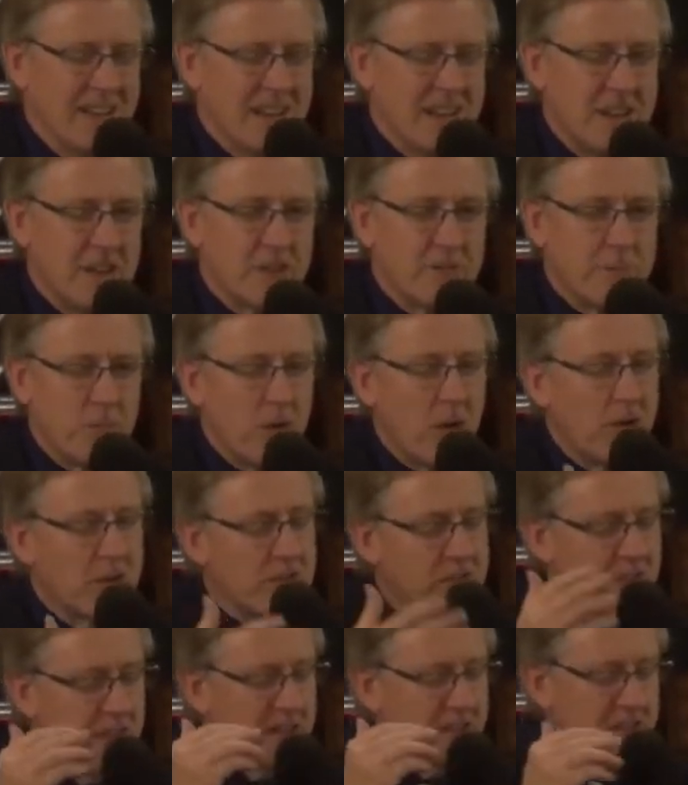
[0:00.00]
And as Paul
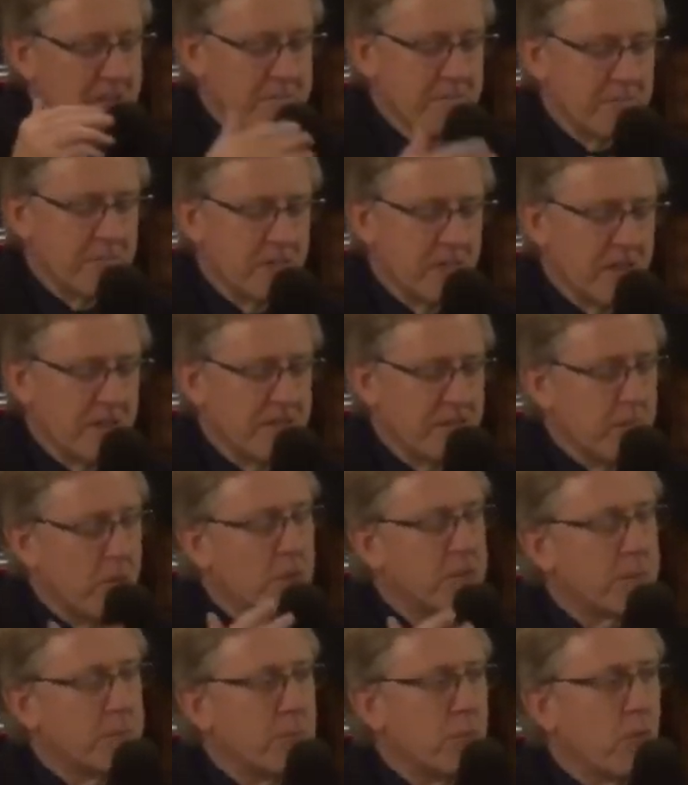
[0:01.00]
said, the
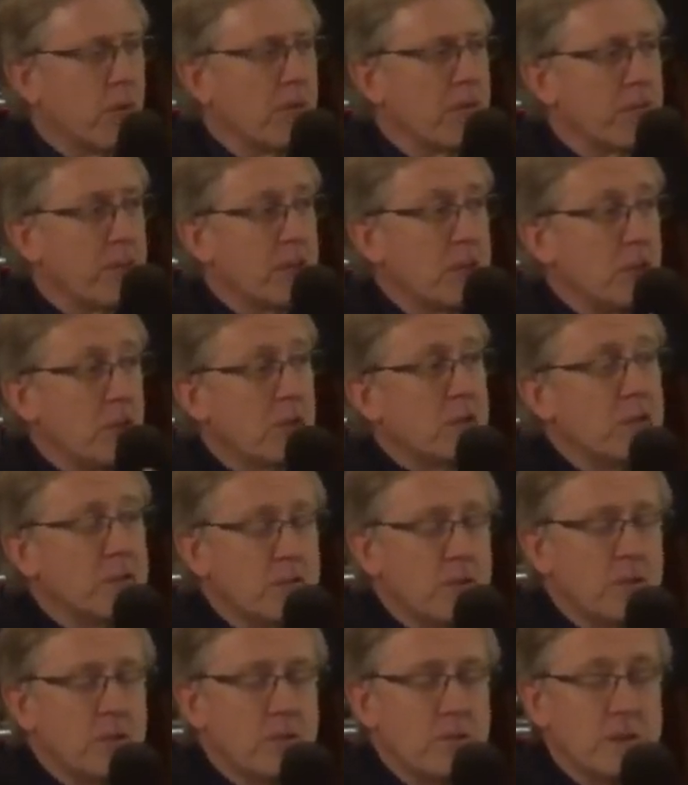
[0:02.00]
most important thing you can
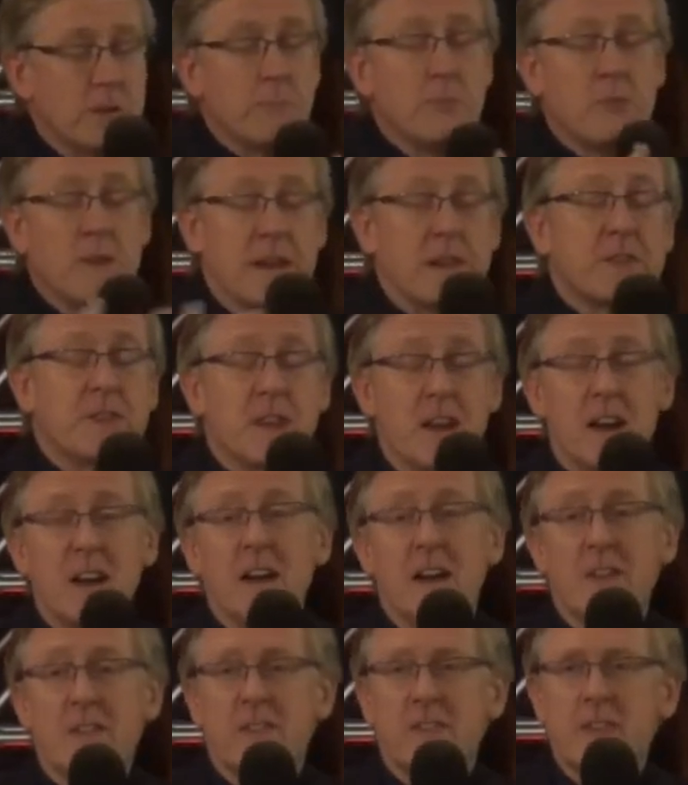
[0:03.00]
do to bless
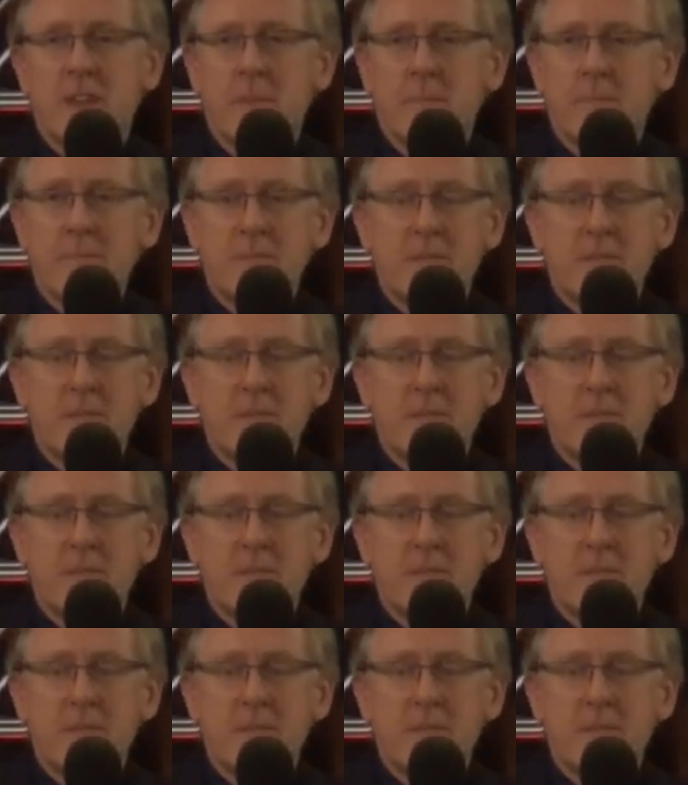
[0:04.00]
us